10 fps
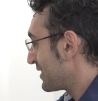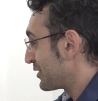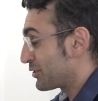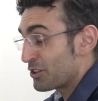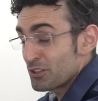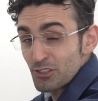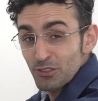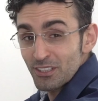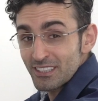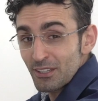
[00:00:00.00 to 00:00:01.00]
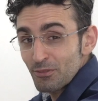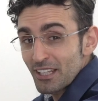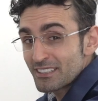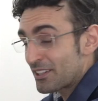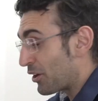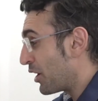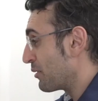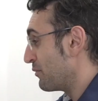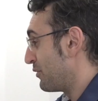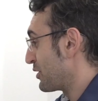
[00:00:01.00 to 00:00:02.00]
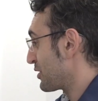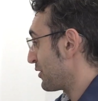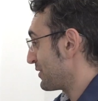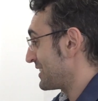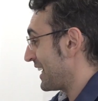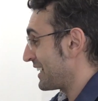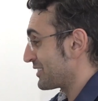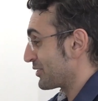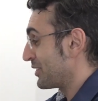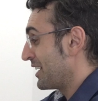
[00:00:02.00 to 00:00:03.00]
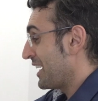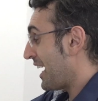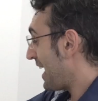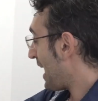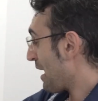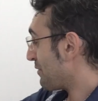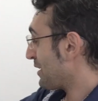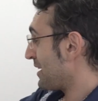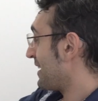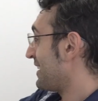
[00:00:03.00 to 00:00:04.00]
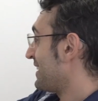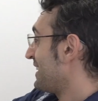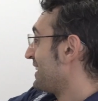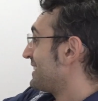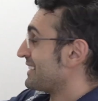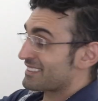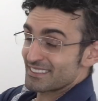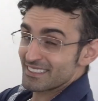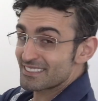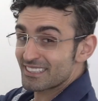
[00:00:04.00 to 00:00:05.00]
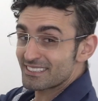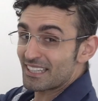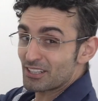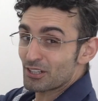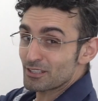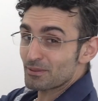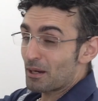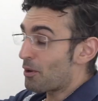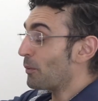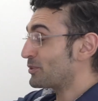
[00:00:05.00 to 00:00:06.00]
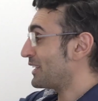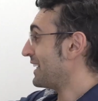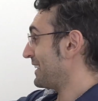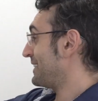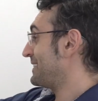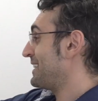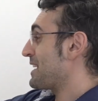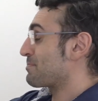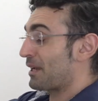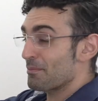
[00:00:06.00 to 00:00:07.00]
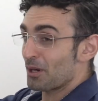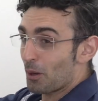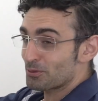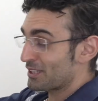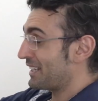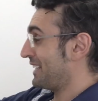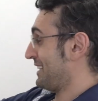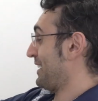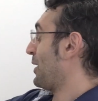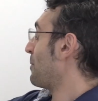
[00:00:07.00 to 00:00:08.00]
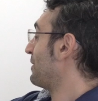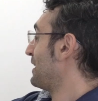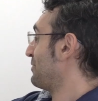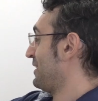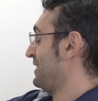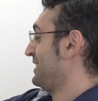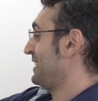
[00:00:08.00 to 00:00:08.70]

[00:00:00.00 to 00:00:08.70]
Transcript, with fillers: So as soon as Unity released their ARM version of this editor, I have a, this, this sixteen incher has become obsolete. It's becoming obsolete, I can't believe it.